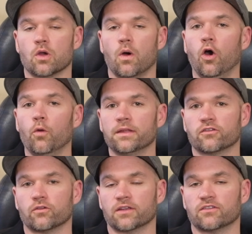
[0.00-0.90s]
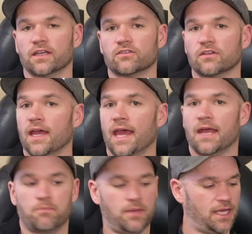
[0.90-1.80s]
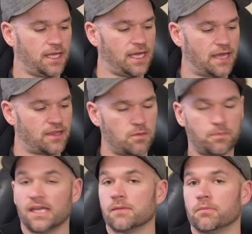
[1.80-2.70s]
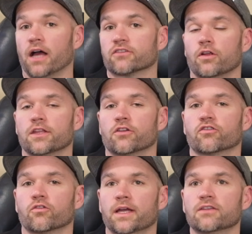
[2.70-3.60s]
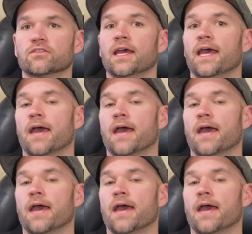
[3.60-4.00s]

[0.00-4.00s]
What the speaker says: so open string 6 and pinky, and then the pinky blocks all the other strings.